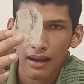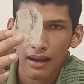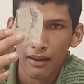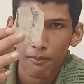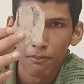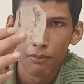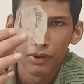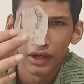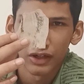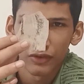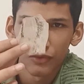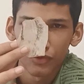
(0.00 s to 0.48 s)

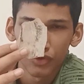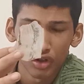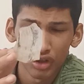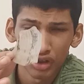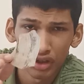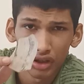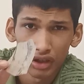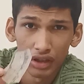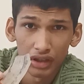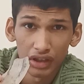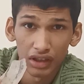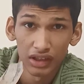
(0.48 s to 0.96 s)
But if
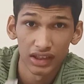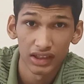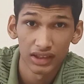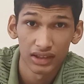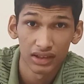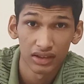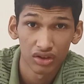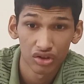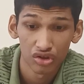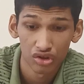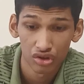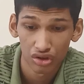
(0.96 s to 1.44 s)
your turtle
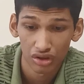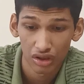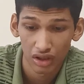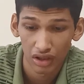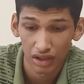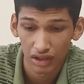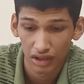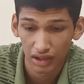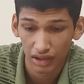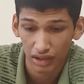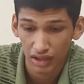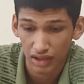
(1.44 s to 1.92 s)
is
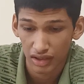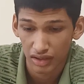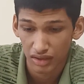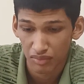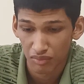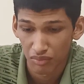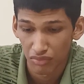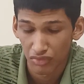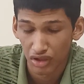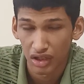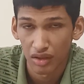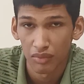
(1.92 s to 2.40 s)
shedding is
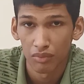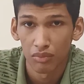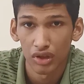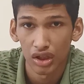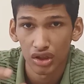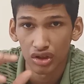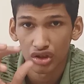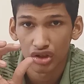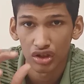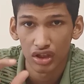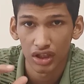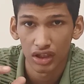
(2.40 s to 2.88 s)
in
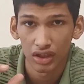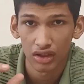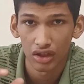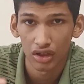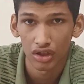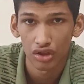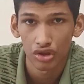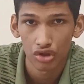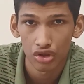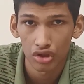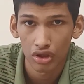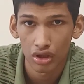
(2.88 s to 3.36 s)
much
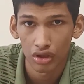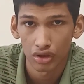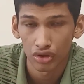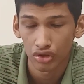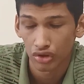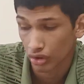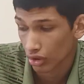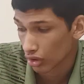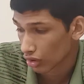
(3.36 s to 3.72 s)
thicker chunks,